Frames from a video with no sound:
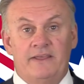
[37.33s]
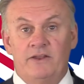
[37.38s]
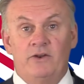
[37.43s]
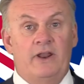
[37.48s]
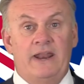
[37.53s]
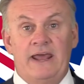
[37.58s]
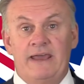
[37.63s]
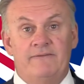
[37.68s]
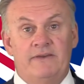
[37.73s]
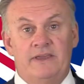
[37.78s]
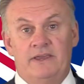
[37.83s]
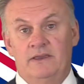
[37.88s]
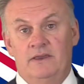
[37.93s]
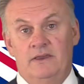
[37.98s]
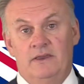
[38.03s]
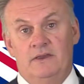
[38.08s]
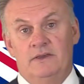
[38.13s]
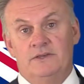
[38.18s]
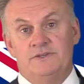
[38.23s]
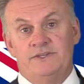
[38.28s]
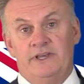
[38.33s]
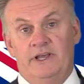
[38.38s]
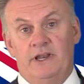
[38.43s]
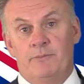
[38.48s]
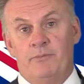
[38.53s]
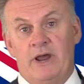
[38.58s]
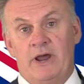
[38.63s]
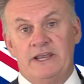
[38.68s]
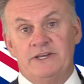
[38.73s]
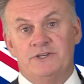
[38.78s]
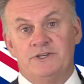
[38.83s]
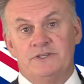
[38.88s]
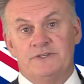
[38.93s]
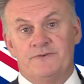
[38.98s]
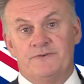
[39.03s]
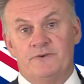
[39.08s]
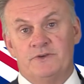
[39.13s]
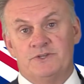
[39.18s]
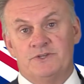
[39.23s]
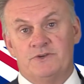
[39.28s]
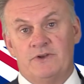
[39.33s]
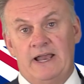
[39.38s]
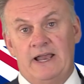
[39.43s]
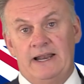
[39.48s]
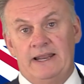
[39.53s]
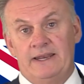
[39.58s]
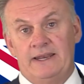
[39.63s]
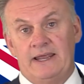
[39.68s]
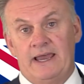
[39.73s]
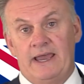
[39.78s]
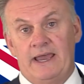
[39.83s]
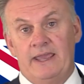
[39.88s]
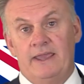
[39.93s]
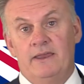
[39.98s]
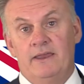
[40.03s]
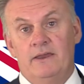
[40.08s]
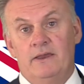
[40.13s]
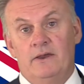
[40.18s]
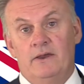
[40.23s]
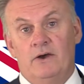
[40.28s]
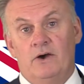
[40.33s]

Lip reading: They're not having celebrations for Australia Day